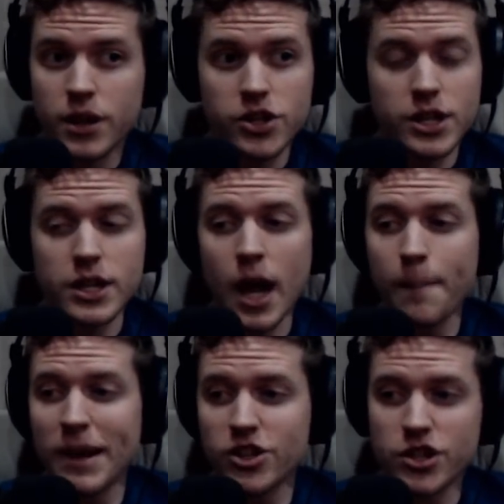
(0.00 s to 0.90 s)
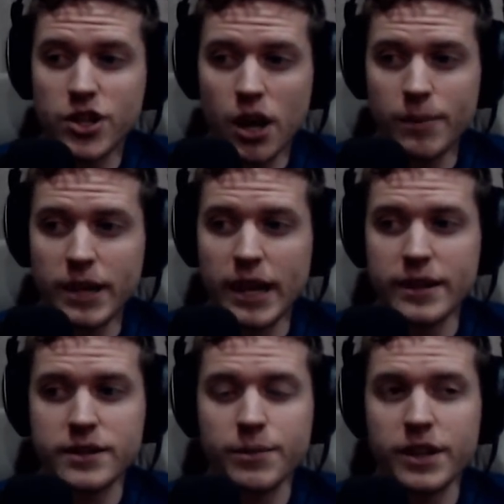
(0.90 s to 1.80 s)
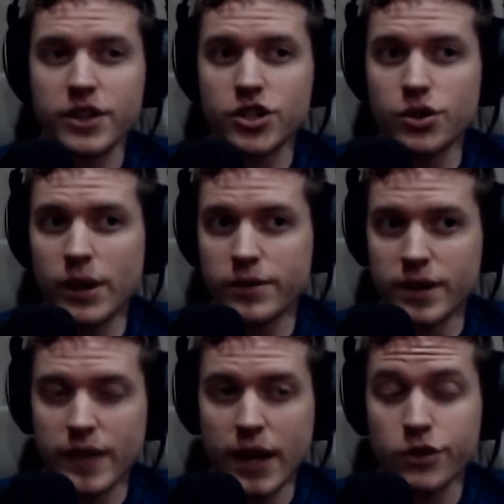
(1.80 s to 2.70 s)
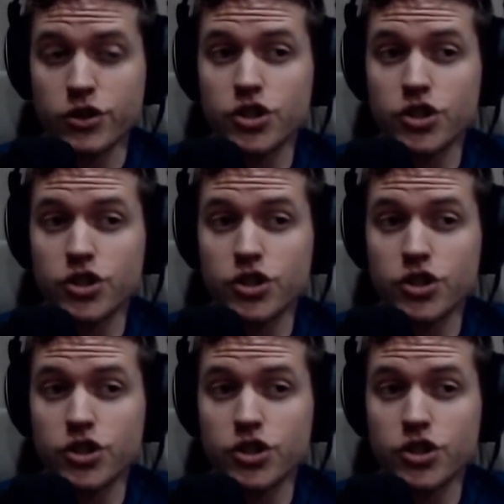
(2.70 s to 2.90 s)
She did not mention Tommy as somebody that she knew outside the house.